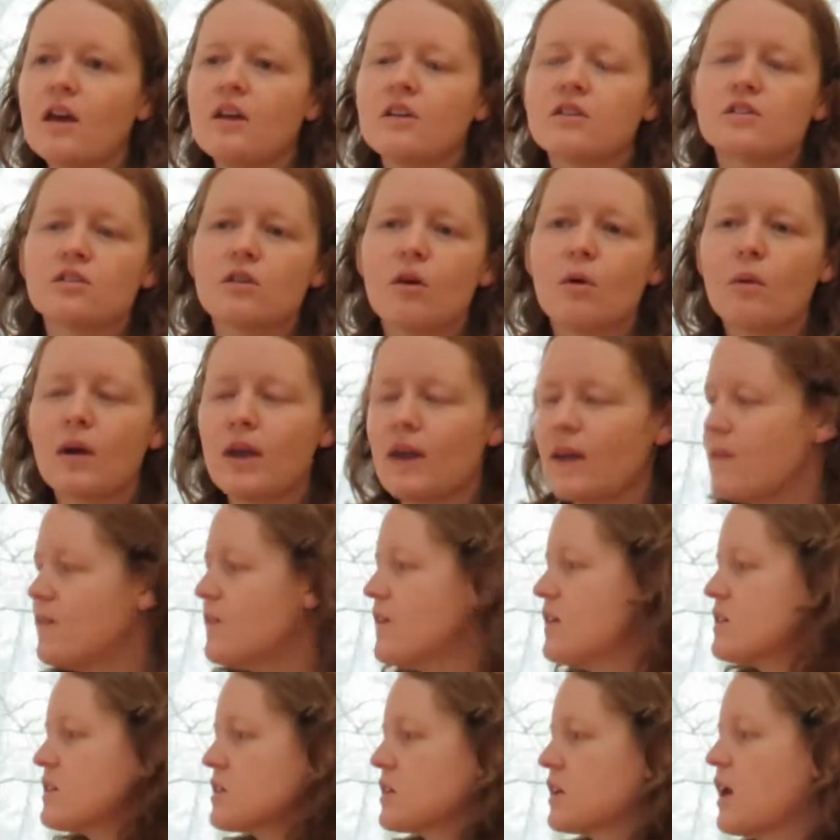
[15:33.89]
So in
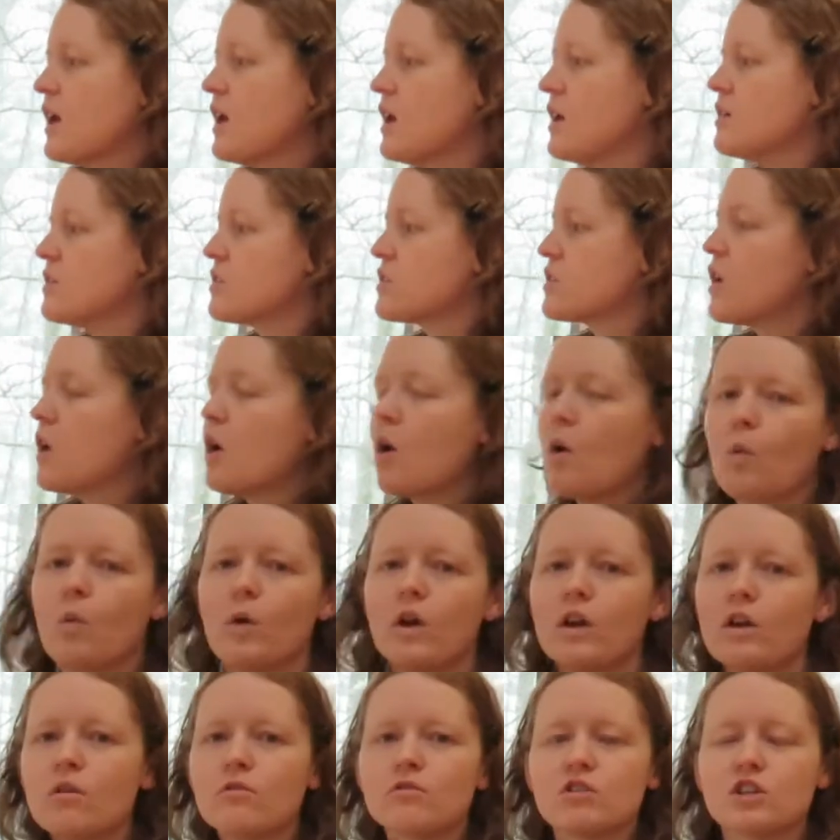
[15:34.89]
this case,
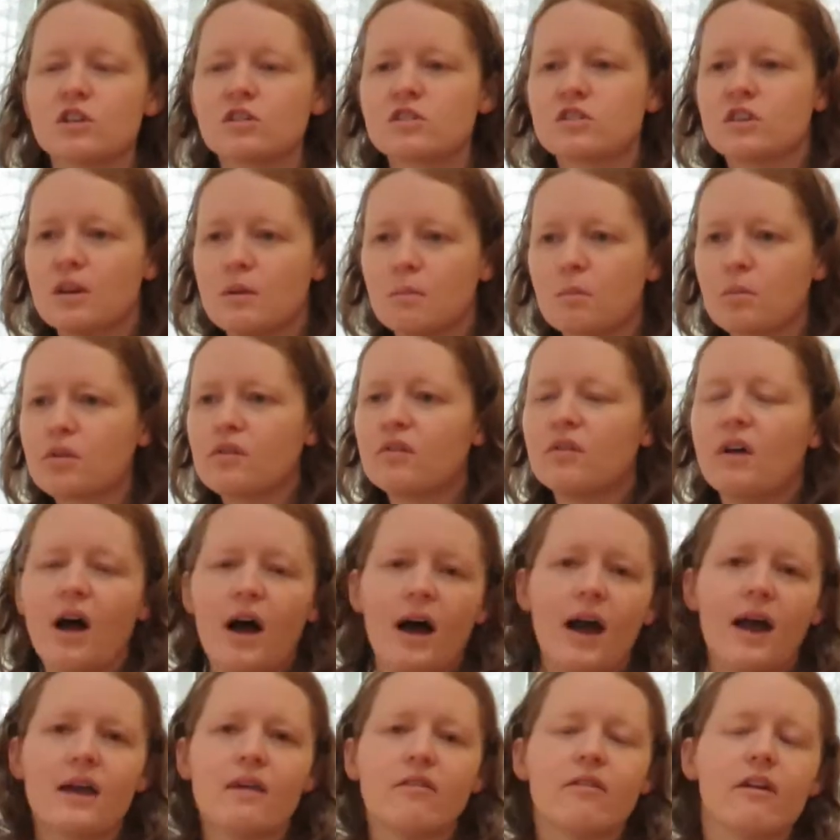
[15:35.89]
we don't just
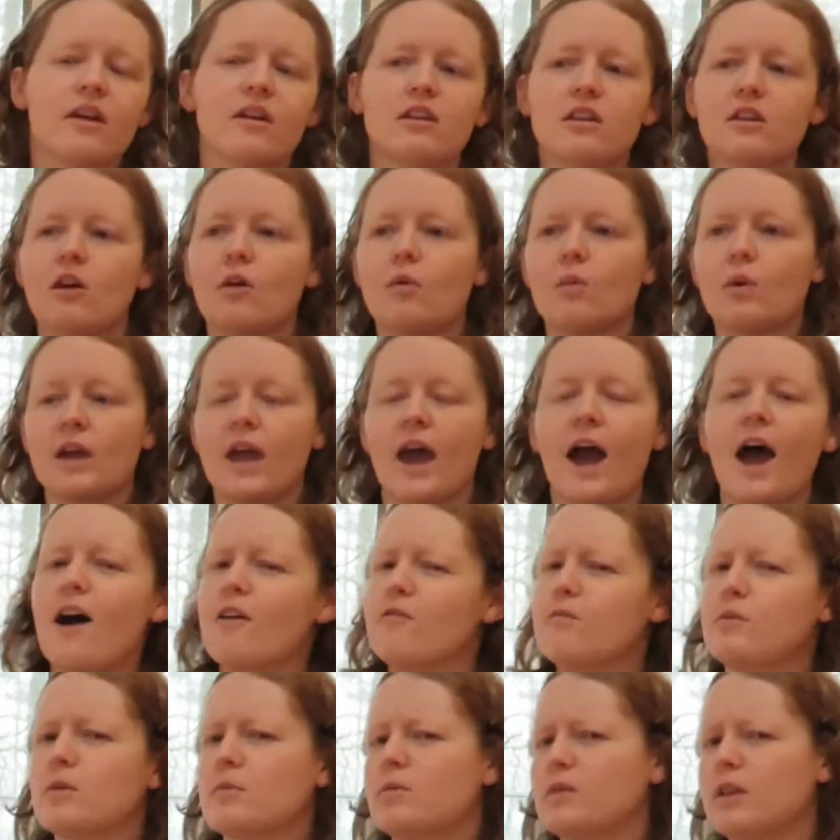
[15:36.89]
imply that, we
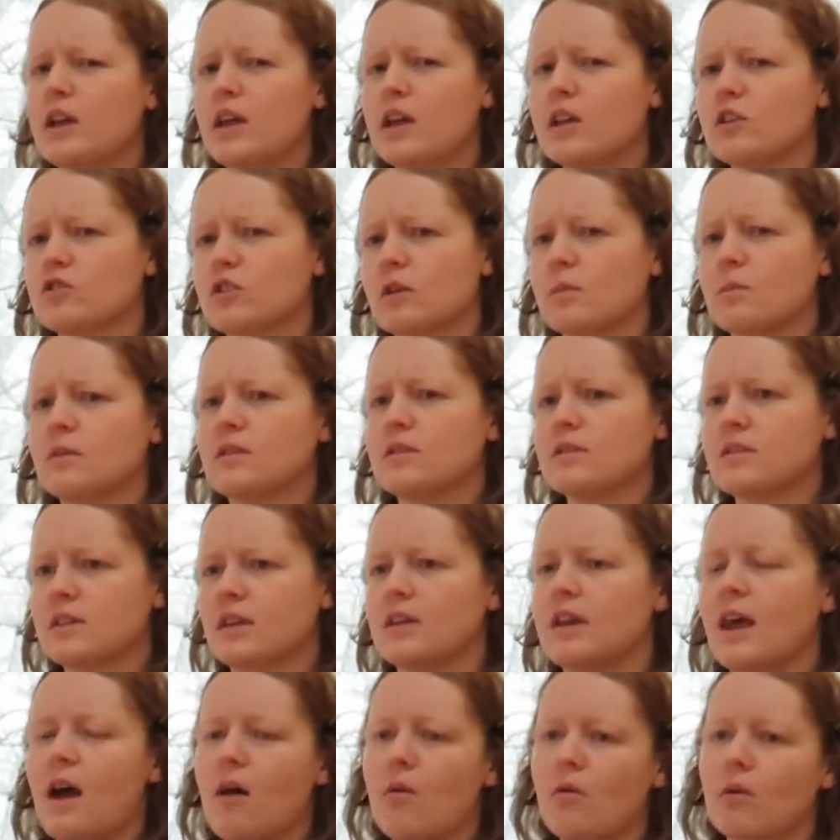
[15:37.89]
have been playing triplets
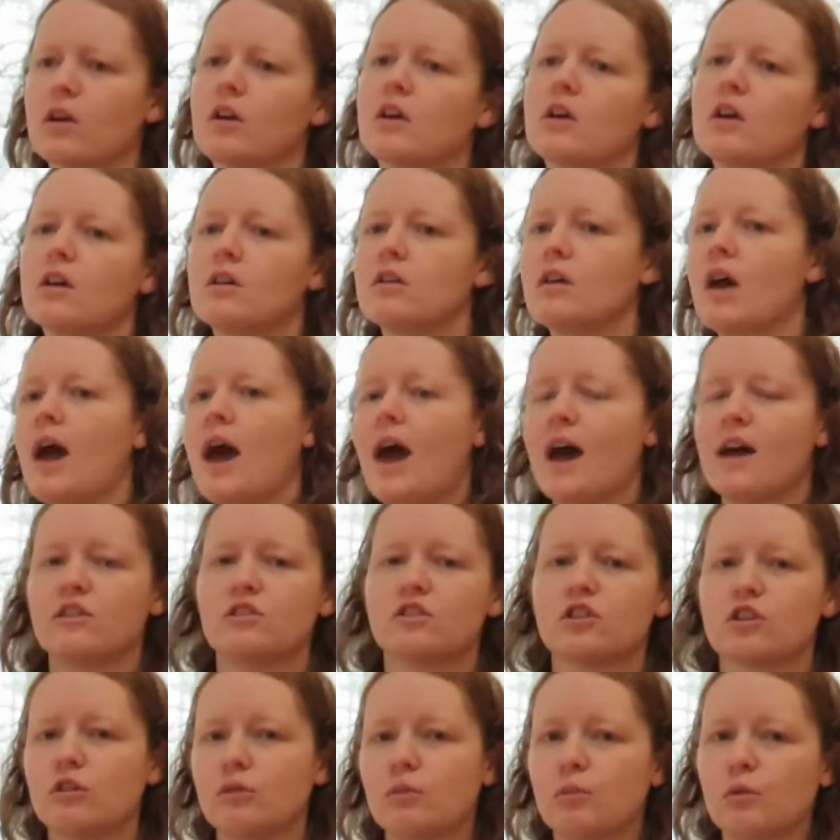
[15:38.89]
and now we're going to
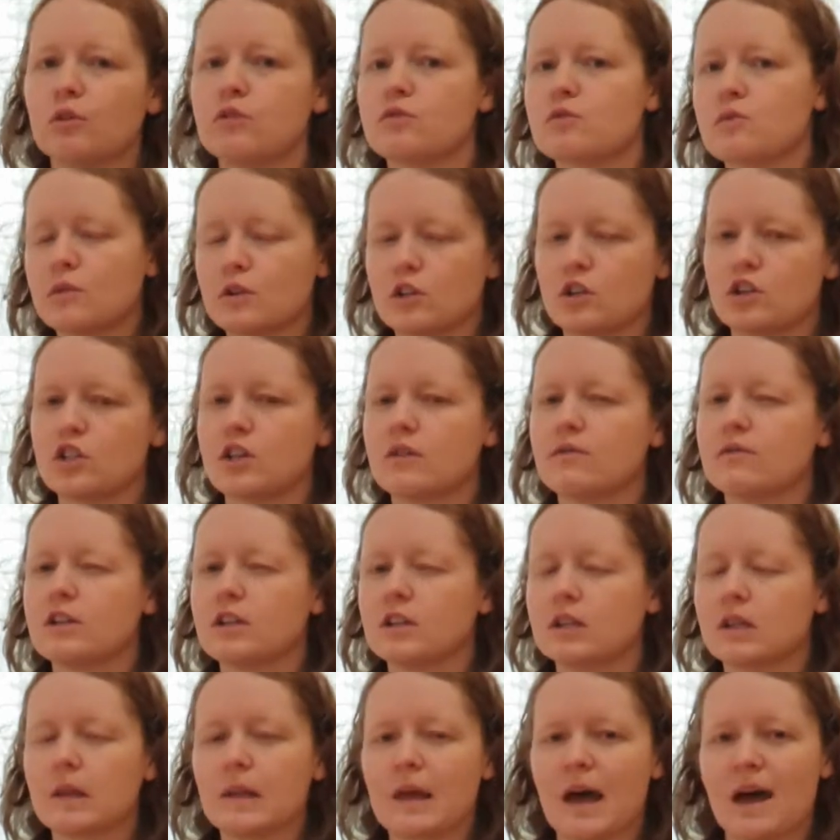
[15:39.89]
add tuples. We're just
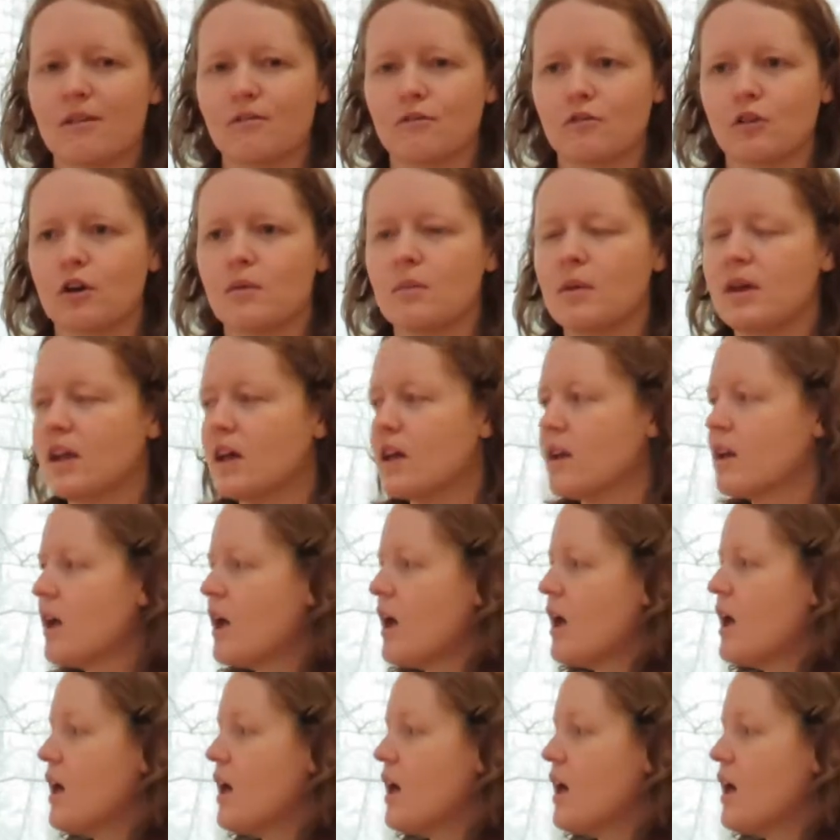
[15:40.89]
shifting to that for a minute.